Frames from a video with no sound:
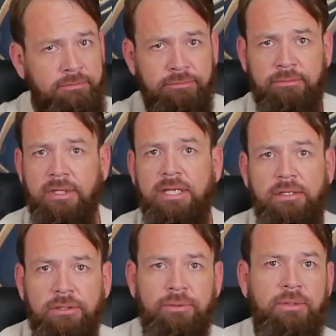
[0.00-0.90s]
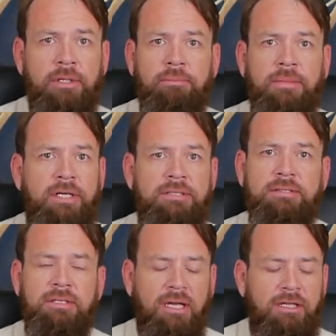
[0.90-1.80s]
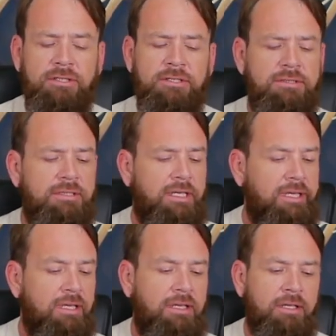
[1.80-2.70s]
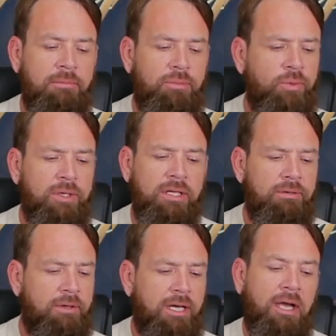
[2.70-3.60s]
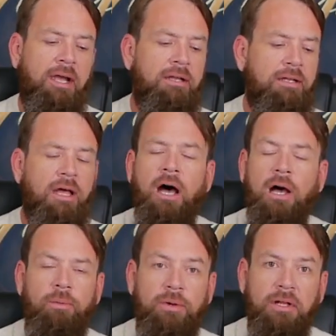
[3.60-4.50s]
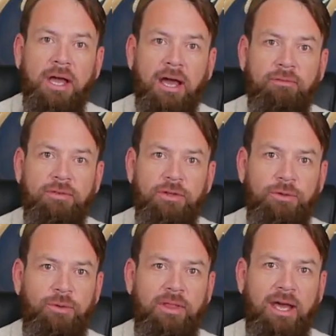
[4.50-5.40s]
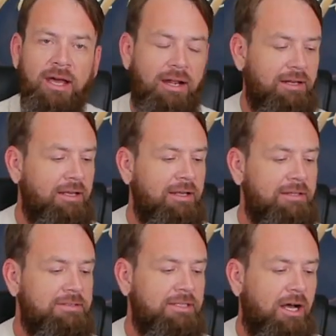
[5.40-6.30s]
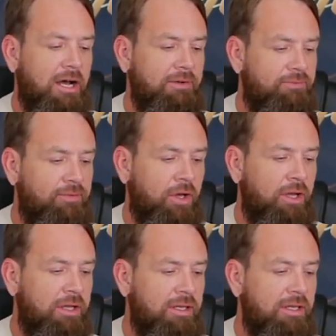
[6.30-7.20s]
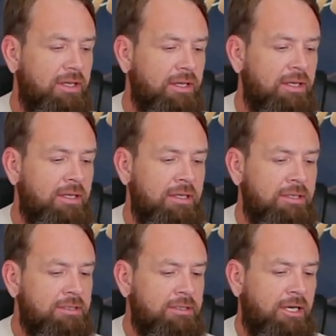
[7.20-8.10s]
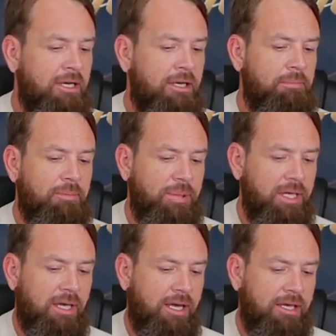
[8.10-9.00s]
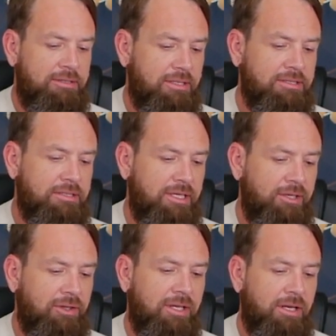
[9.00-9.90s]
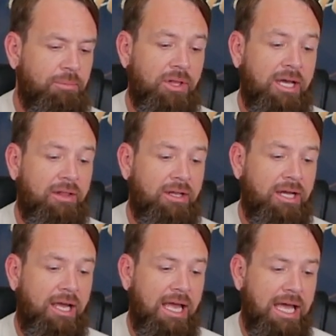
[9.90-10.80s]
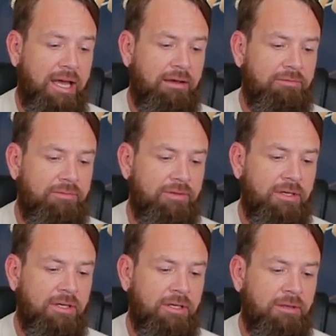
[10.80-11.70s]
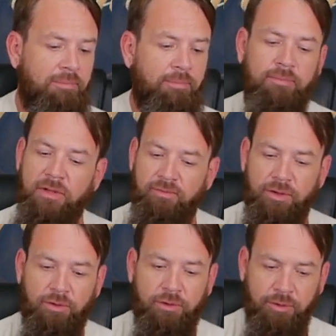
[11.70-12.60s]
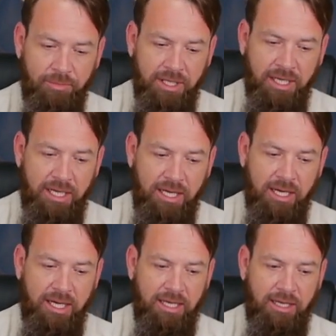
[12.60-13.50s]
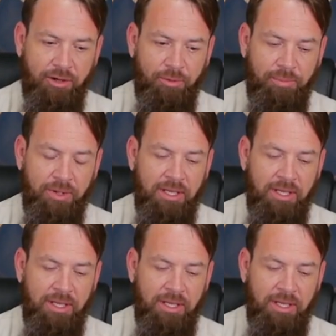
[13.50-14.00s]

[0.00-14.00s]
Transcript: redoing mustaches again. Boy, do I not want to have to do that. It's not fun. But it's a skill that I'm glad that I have. The funeral home that I help,